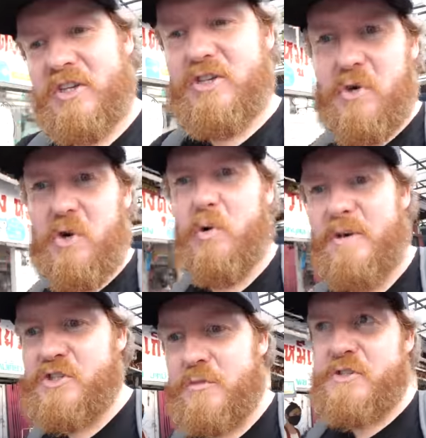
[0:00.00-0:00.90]
the tour
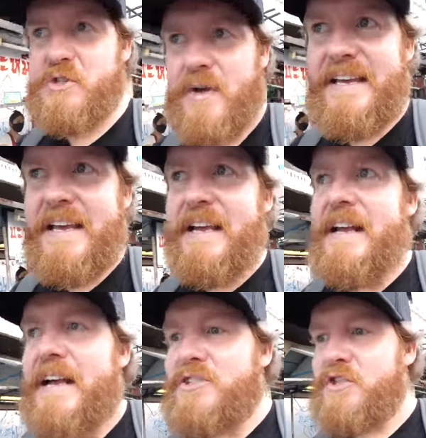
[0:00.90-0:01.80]
with something sweet,
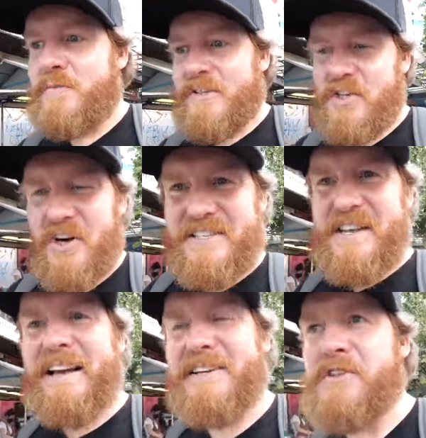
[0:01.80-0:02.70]
something to sort of
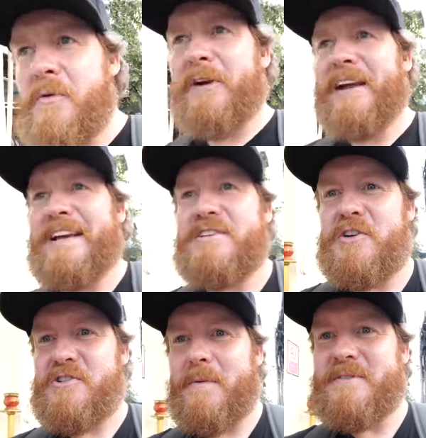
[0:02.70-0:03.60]
settle the stomach. I guess
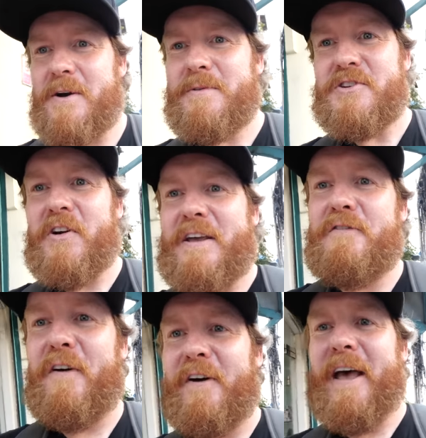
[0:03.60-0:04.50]
ice cream is always great
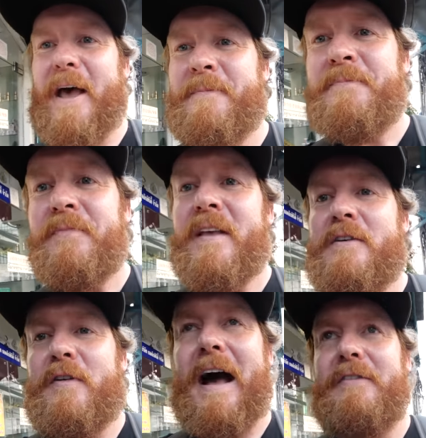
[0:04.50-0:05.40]
for uh,
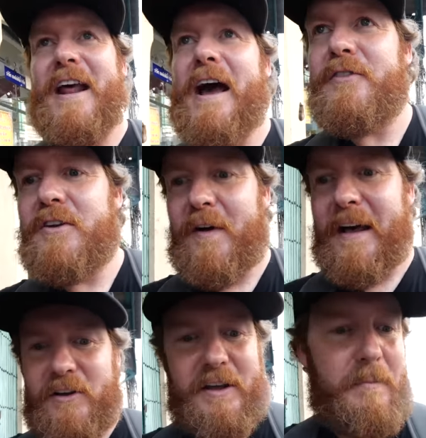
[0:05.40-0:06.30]
for having after you've
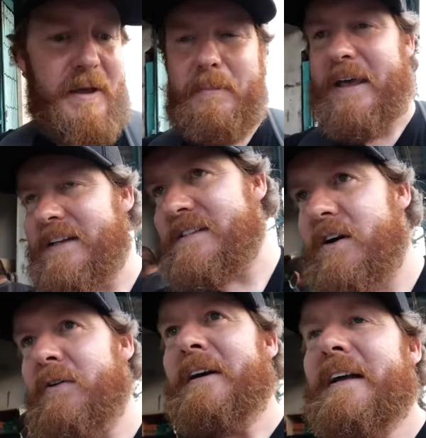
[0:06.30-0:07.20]
had like a big meal.
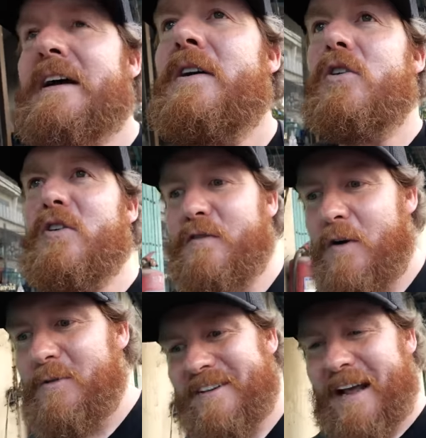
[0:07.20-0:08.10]
So looking
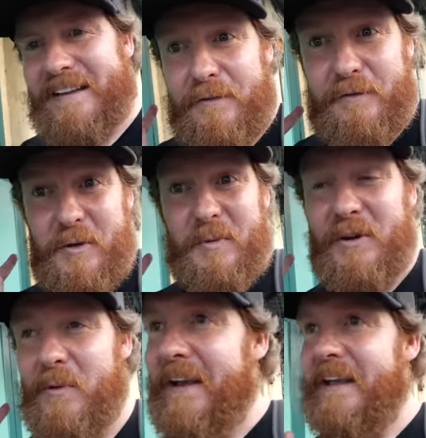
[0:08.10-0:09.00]
forward to that. That food, by
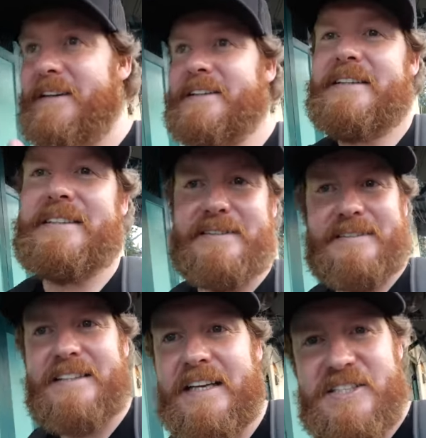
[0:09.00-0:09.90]
the way,
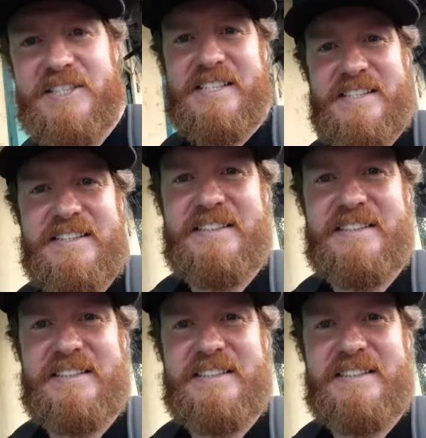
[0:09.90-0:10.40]
delicious.